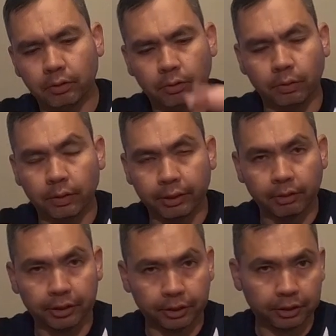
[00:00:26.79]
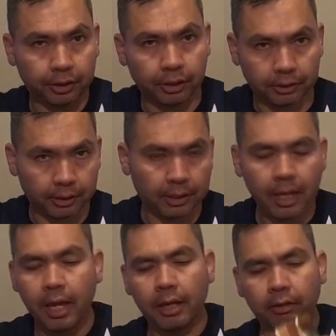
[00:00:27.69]
Quarry Crusher shirt,
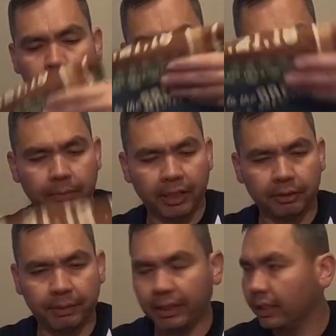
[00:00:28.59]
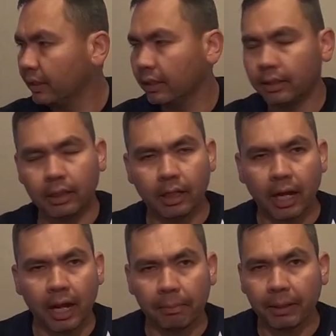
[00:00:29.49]
which reminds me,
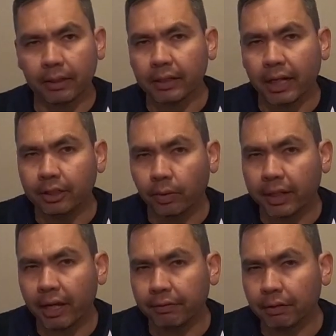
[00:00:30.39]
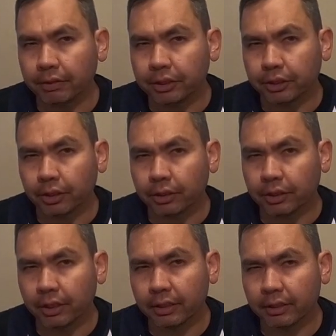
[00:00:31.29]
apparently I don't have every
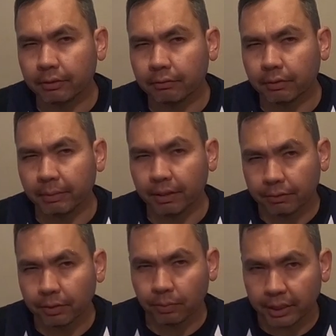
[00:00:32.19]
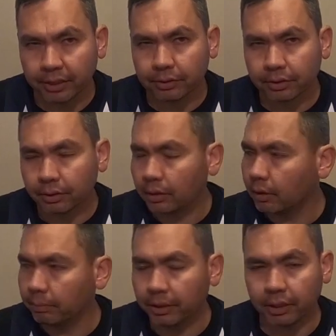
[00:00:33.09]
shirt from every race
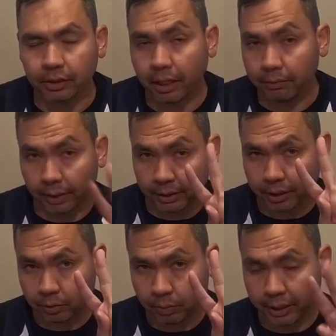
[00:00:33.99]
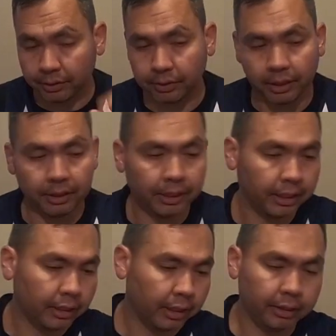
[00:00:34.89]
because I have ran that twice, and
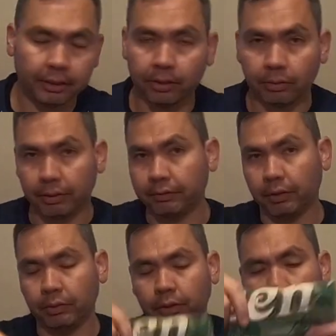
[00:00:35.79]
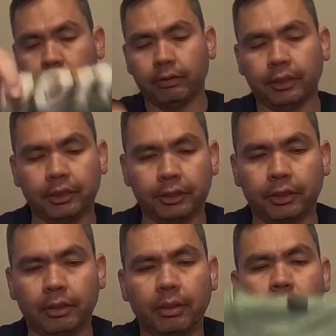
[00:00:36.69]
yet I can only find one Quarry Crusher shirt.